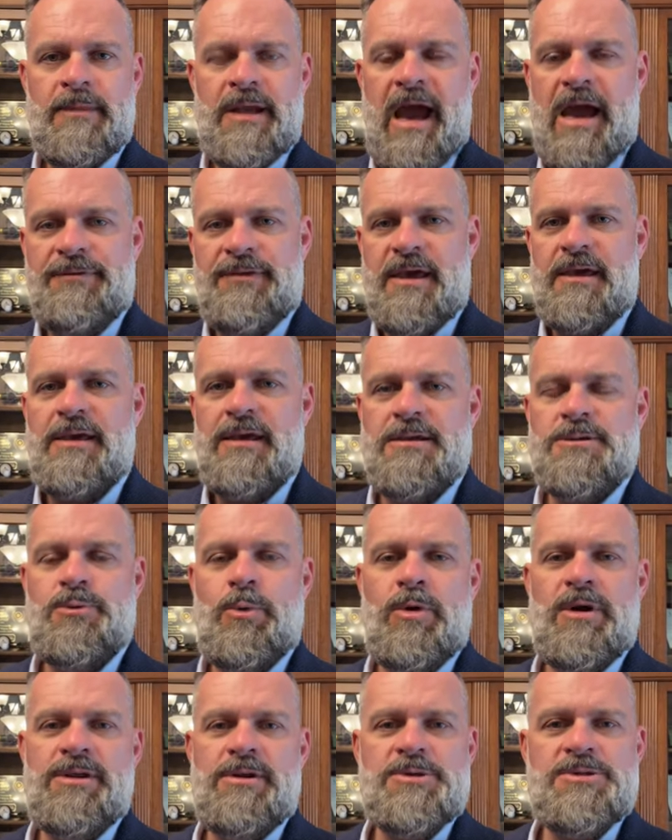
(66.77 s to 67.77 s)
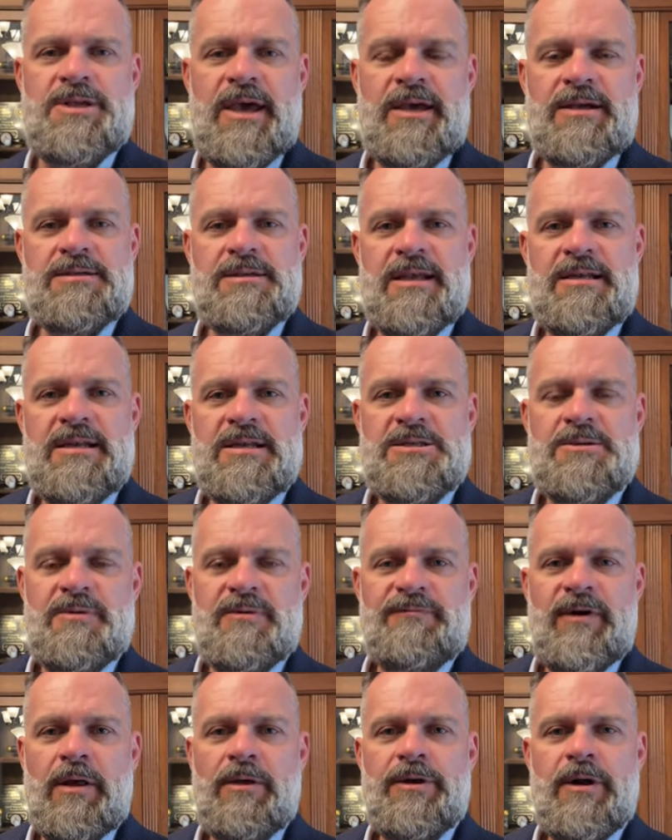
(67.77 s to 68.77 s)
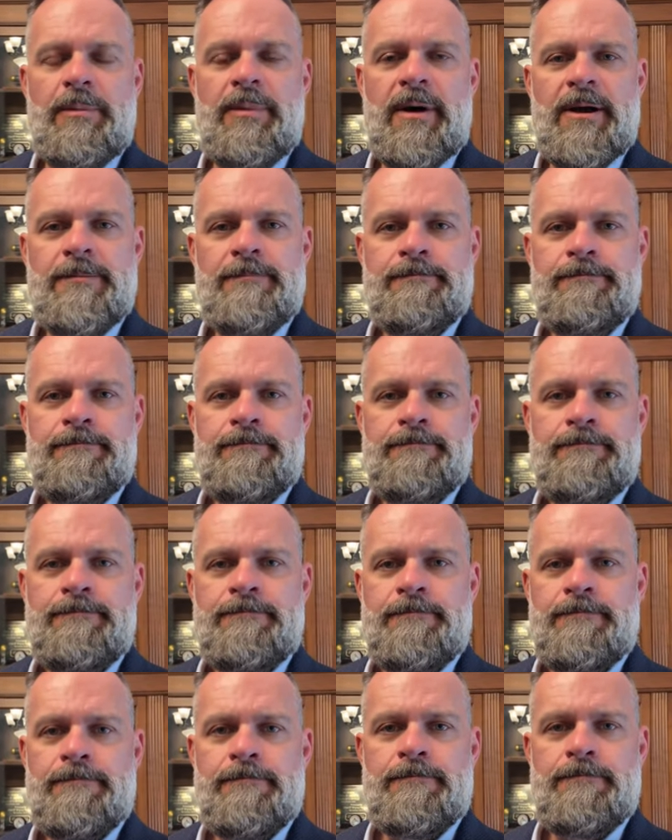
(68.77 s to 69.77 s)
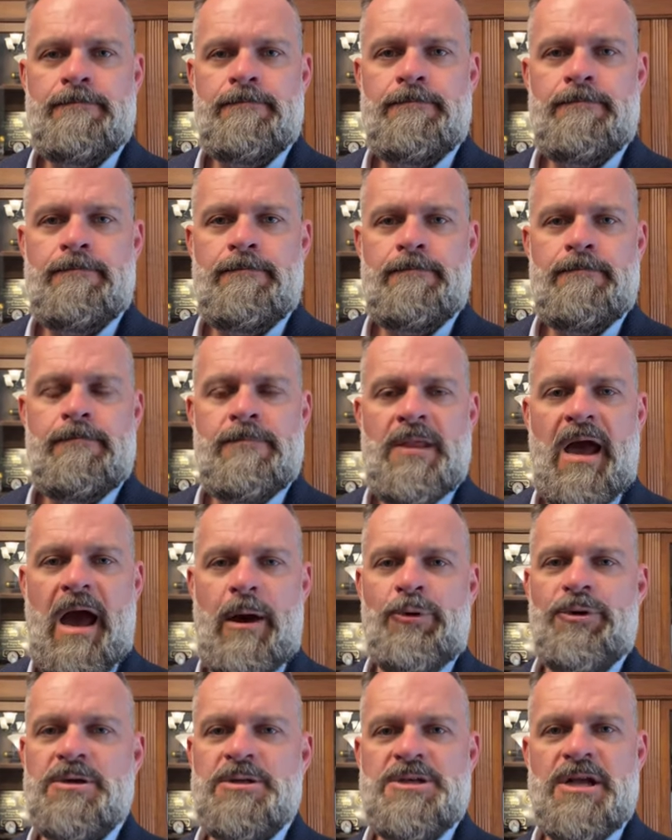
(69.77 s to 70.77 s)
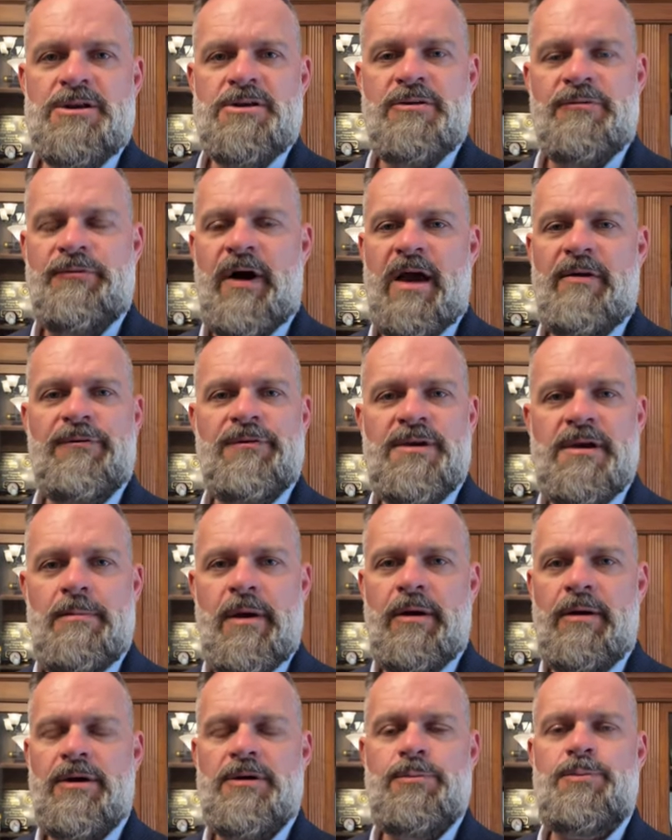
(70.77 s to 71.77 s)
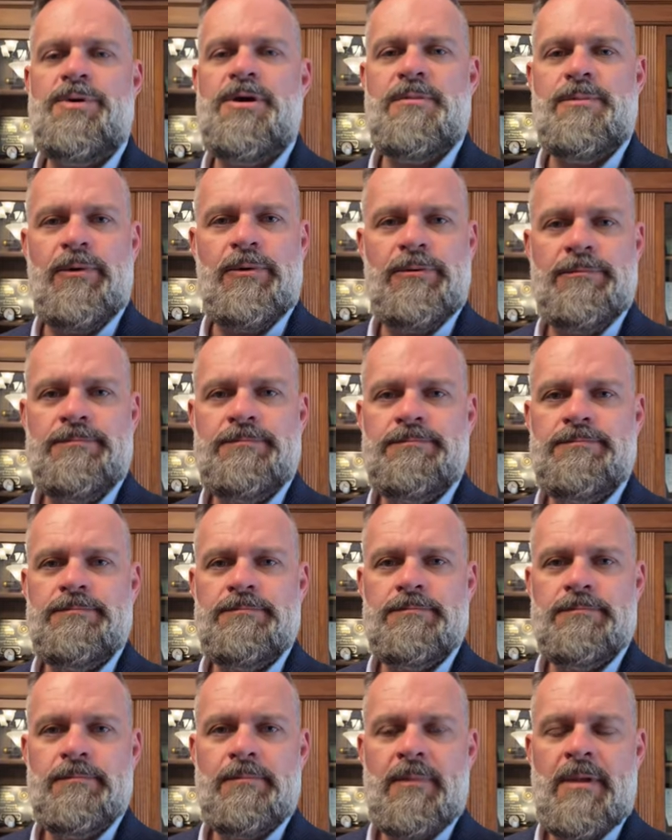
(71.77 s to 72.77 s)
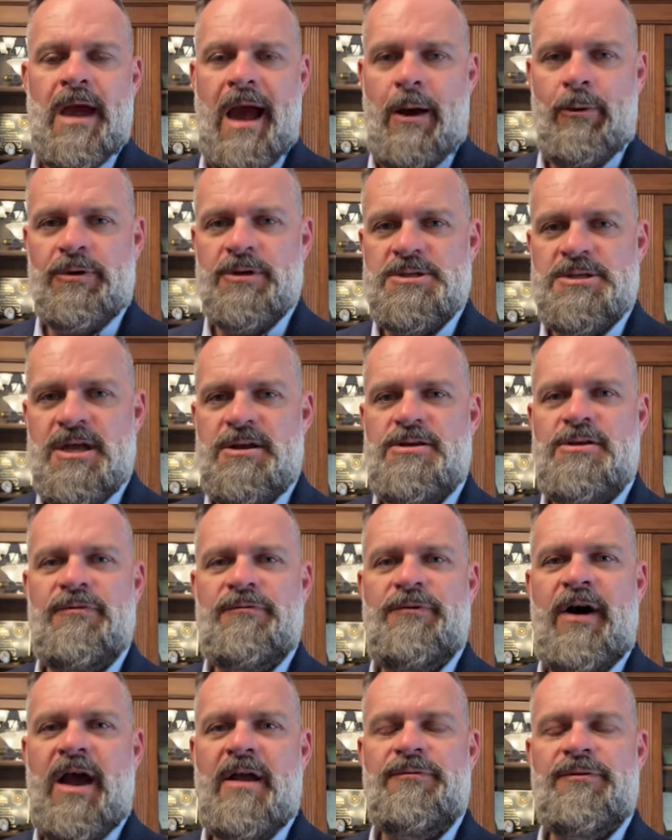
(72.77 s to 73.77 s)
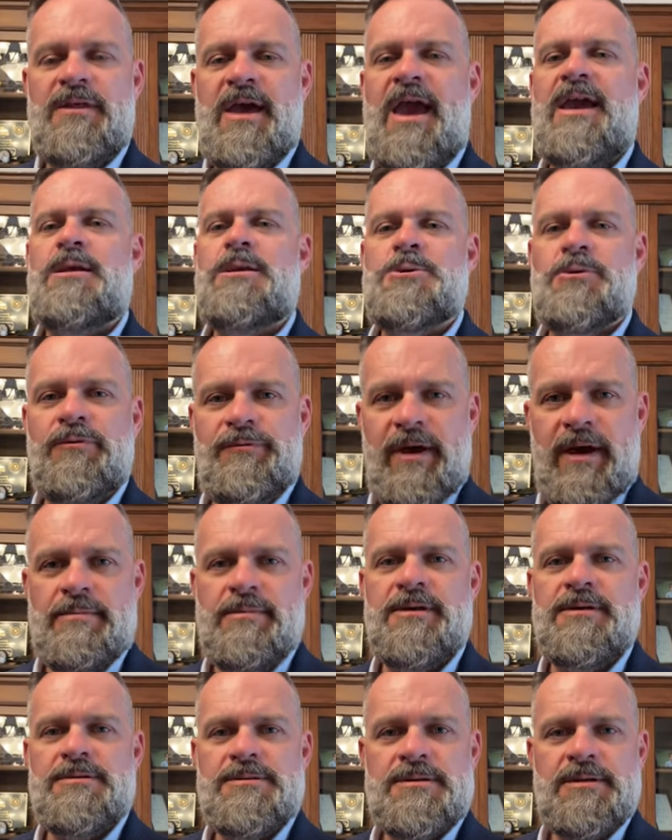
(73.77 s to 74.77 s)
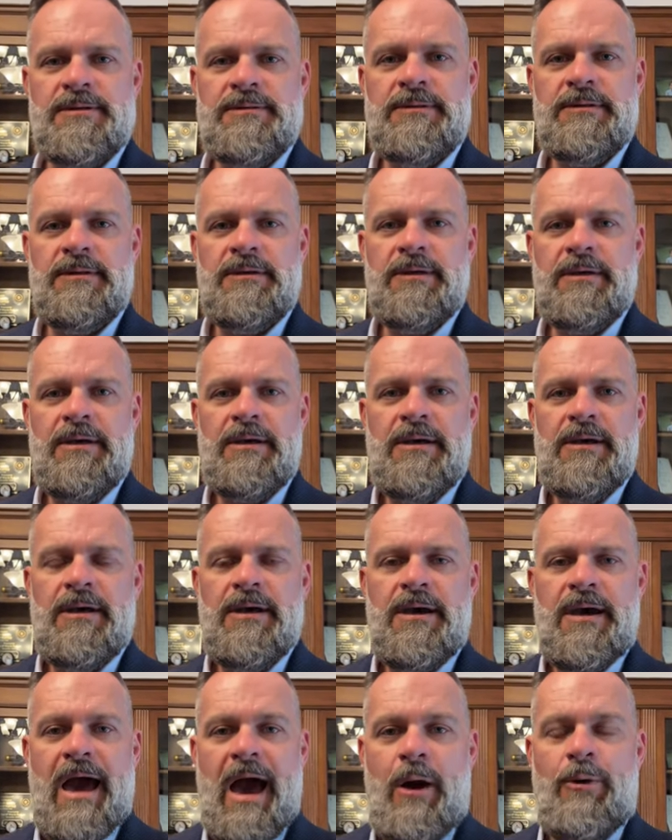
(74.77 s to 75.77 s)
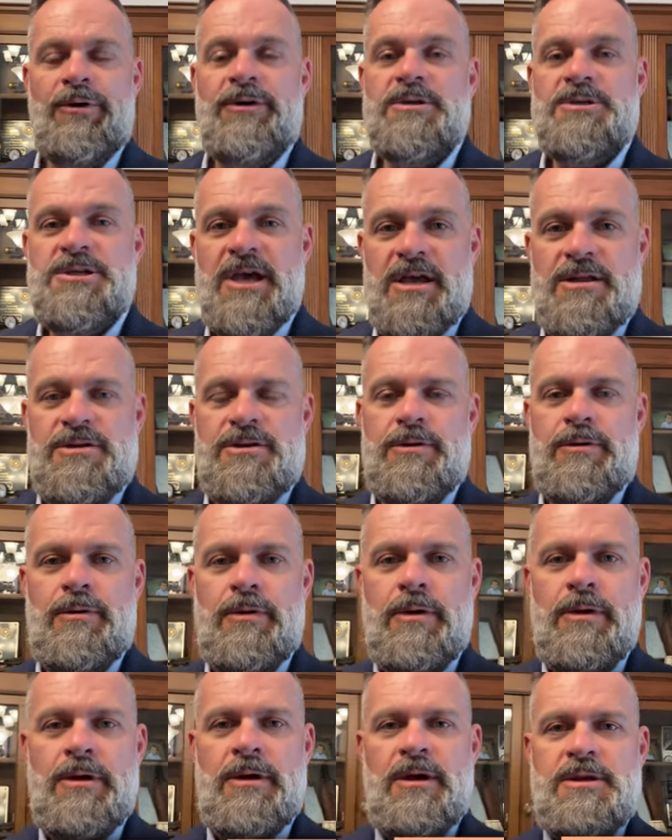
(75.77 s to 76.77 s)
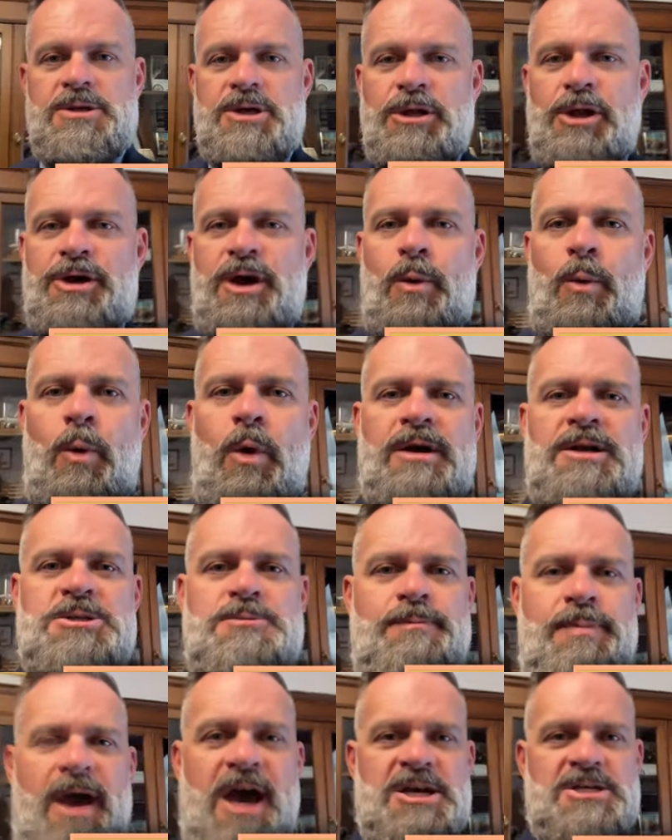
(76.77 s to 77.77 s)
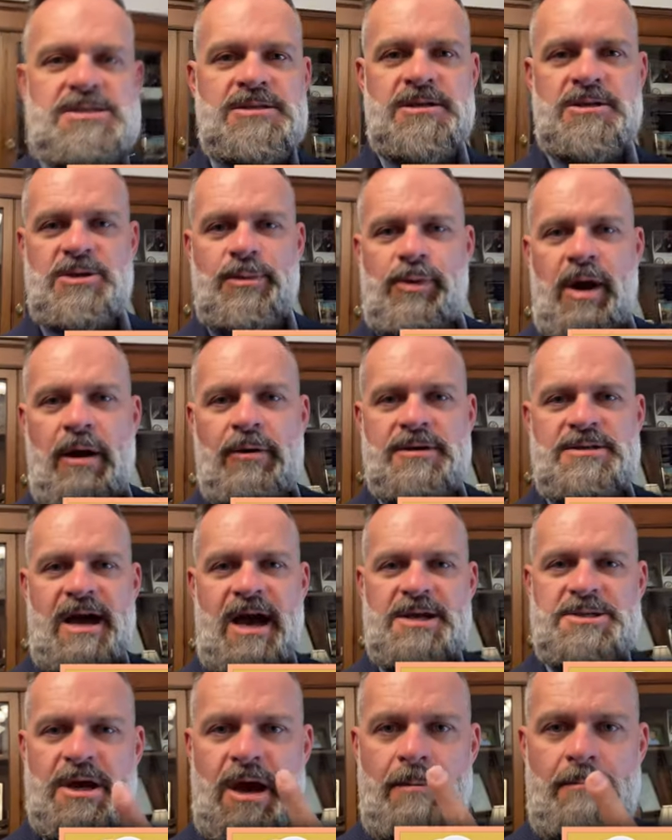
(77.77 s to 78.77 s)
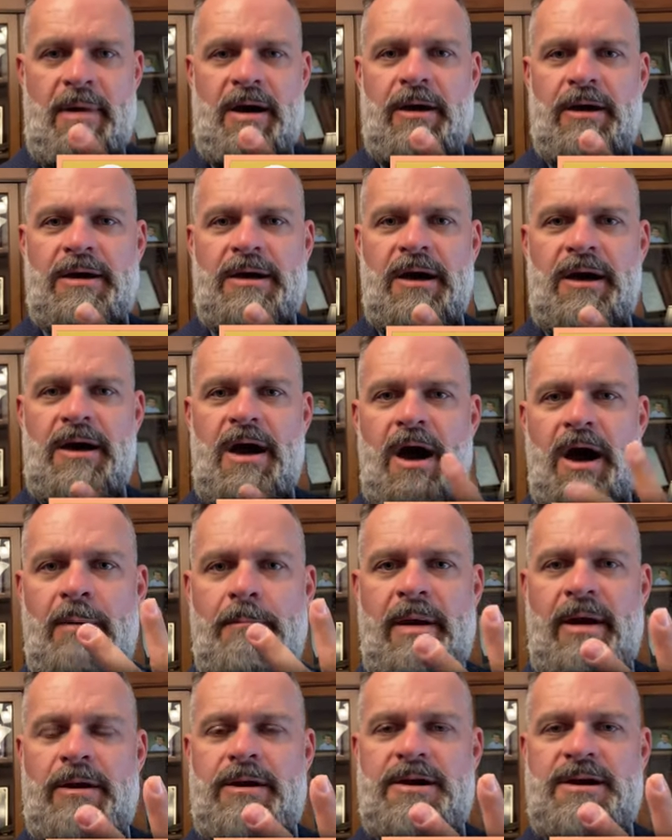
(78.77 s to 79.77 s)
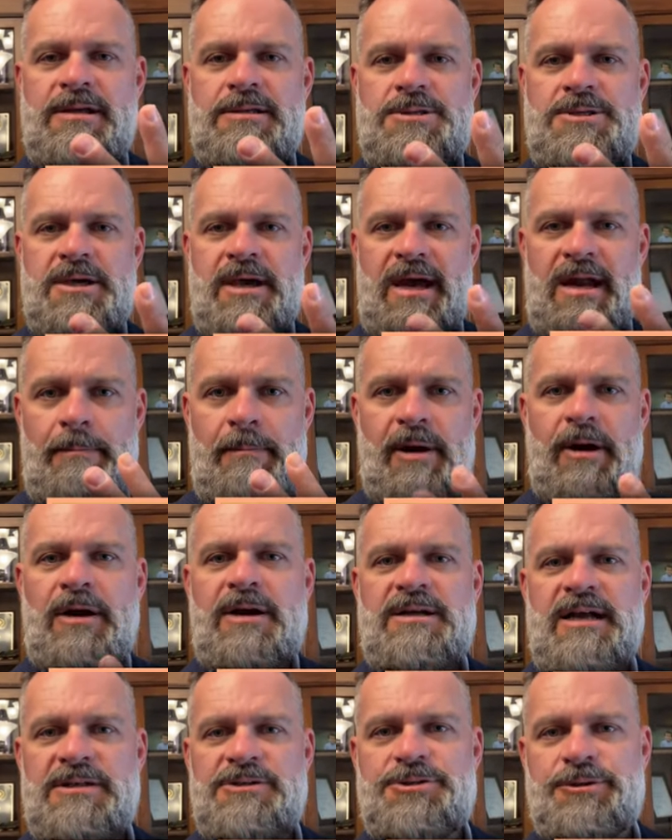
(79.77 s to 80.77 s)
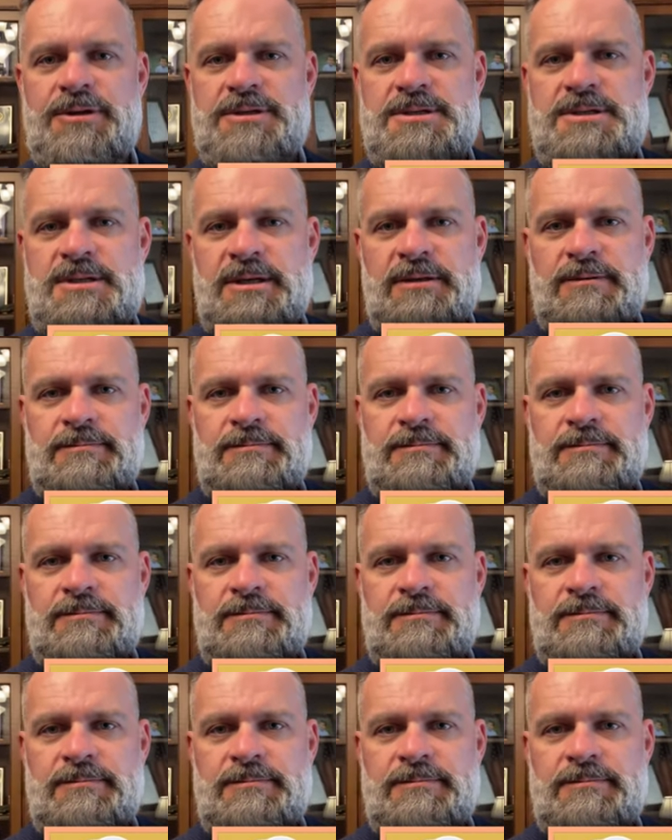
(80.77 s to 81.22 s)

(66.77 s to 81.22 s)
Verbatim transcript: I think, is one of those things that needs to be followed up on. I will continue to fight for the American people. I will continue to fight for the Angel families. I will continue to look at what is best to prioritize America, Americans, and American interests.